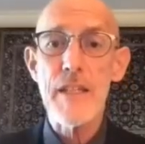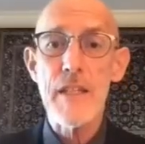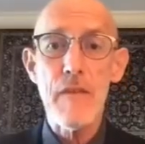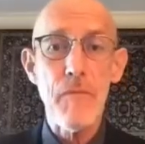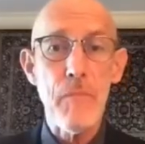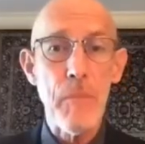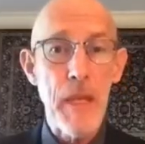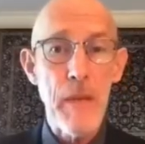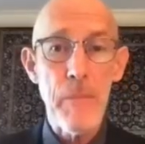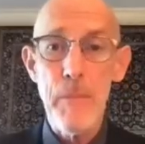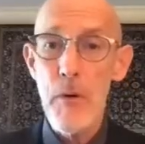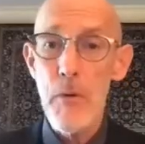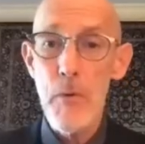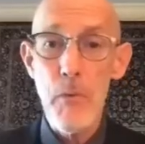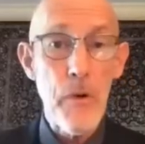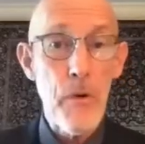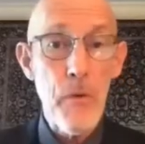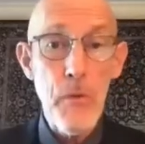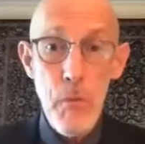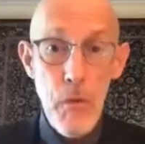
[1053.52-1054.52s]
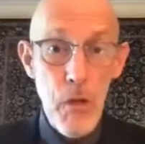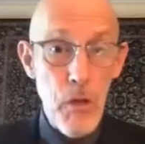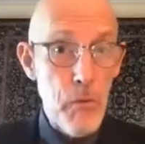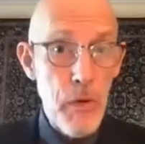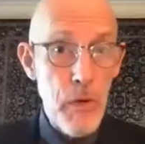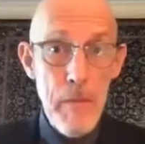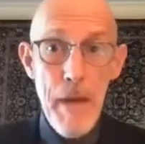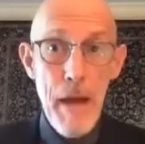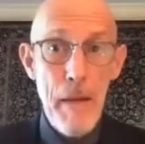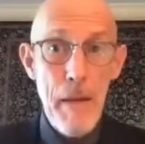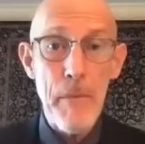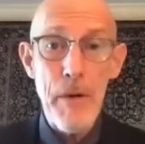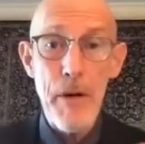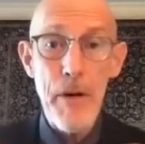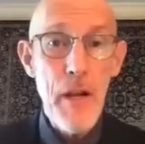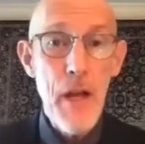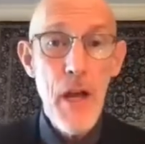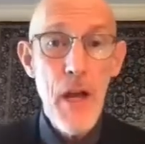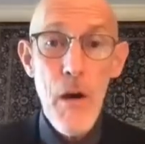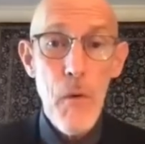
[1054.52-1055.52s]
If people re- will
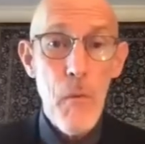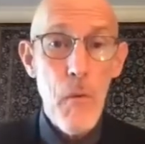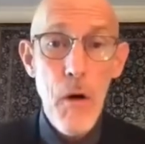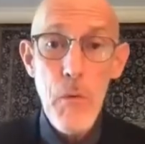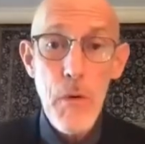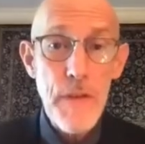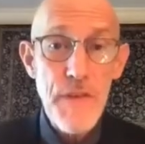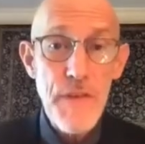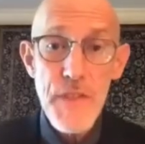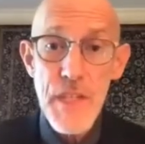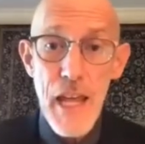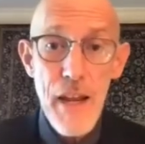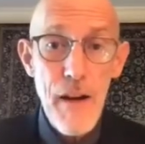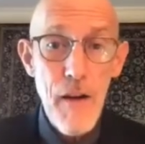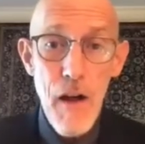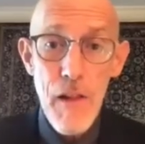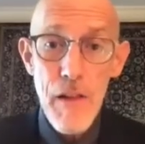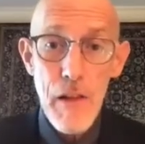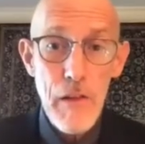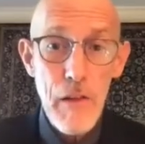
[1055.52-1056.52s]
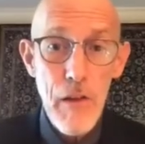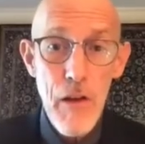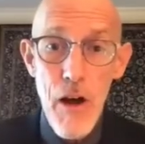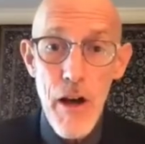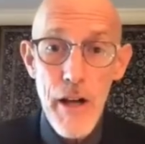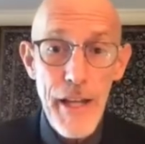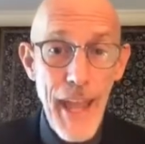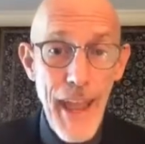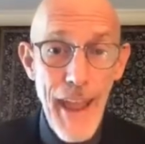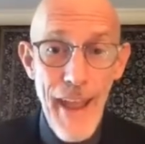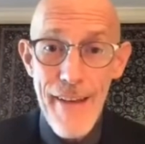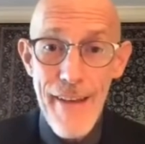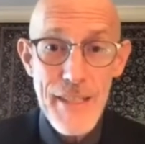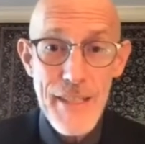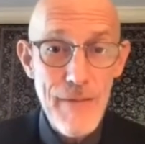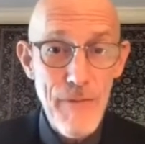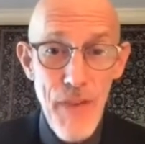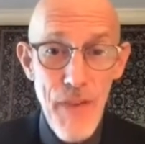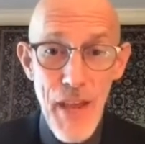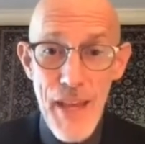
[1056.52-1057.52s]
remember what we said all along:
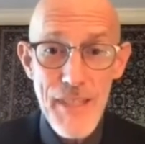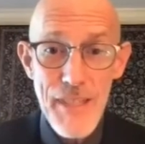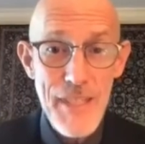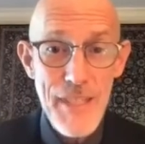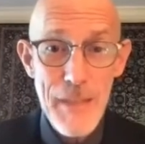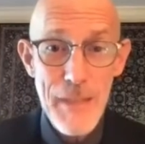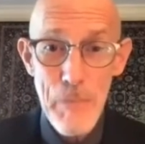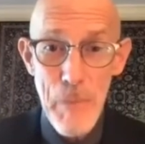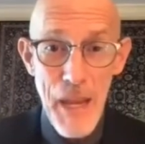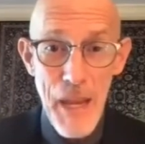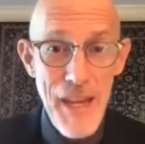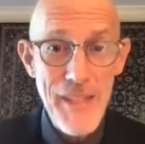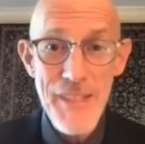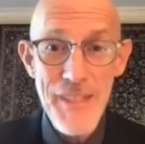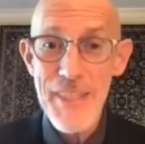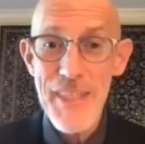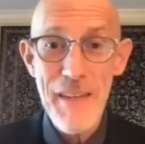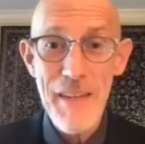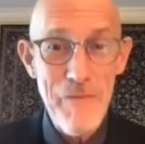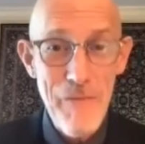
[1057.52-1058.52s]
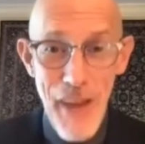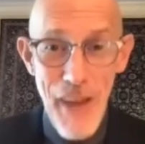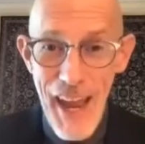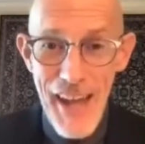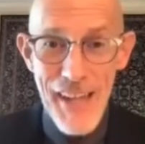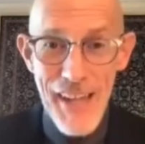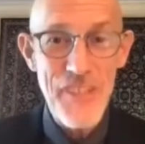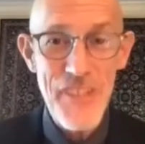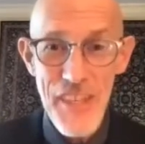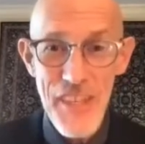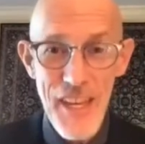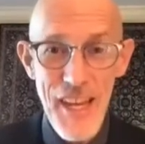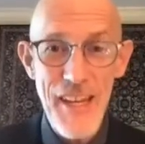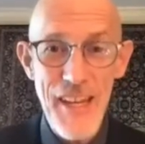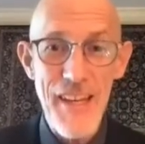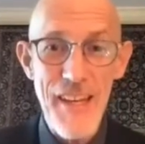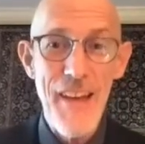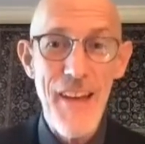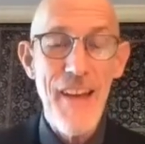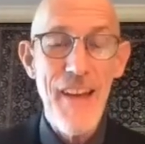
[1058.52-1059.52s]
hands, face, space, and vaccinate,
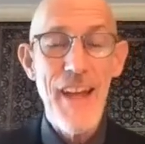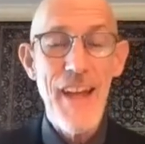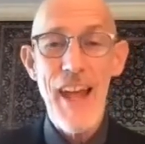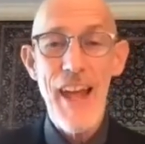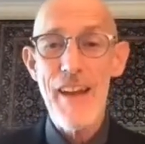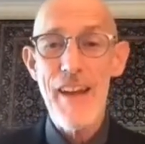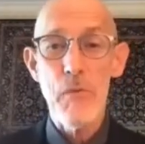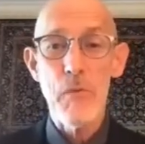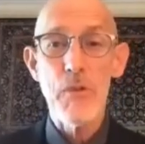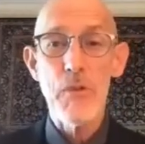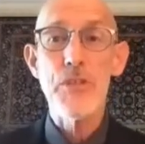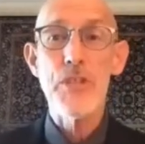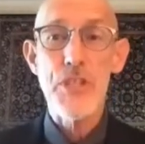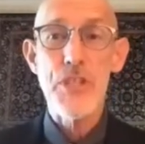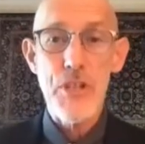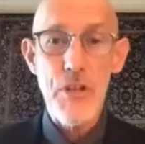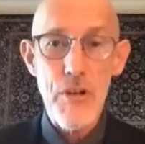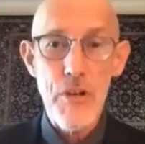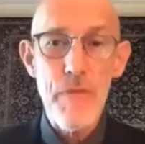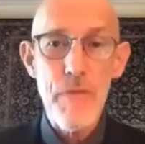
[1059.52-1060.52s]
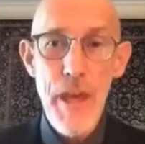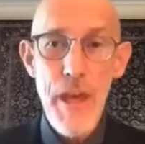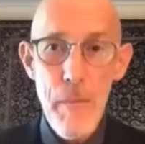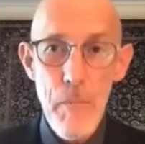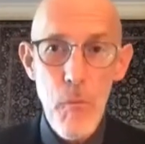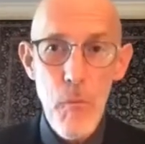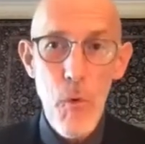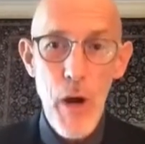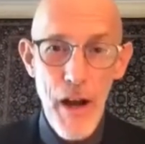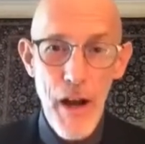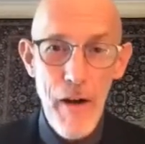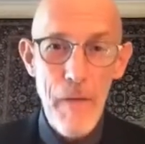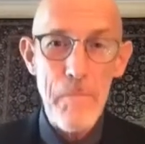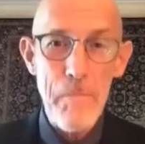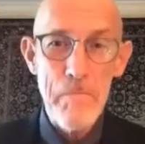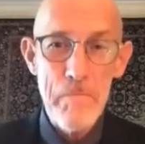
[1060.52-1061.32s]
and it will serve them well.